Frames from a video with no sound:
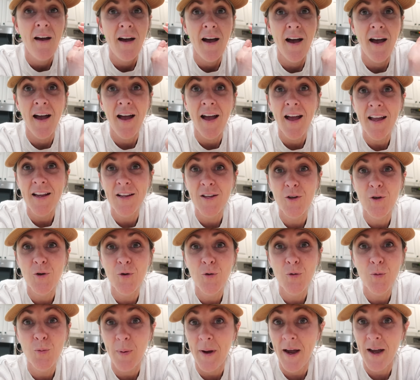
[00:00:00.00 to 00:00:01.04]
Uh,
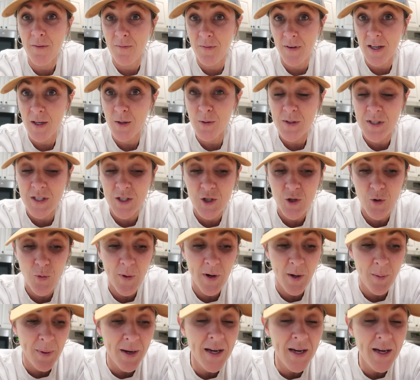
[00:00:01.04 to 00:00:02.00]
you have videos that you want to